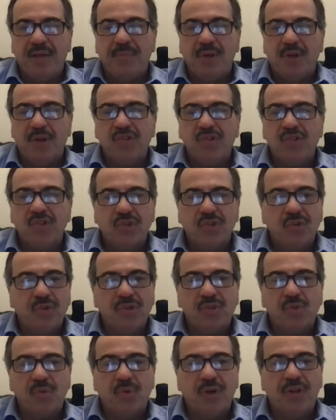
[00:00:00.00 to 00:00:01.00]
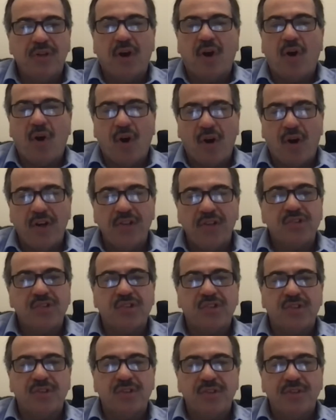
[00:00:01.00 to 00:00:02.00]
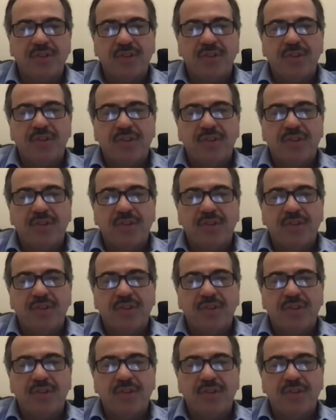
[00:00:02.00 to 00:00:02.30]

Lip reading: and middle school is one of the hardest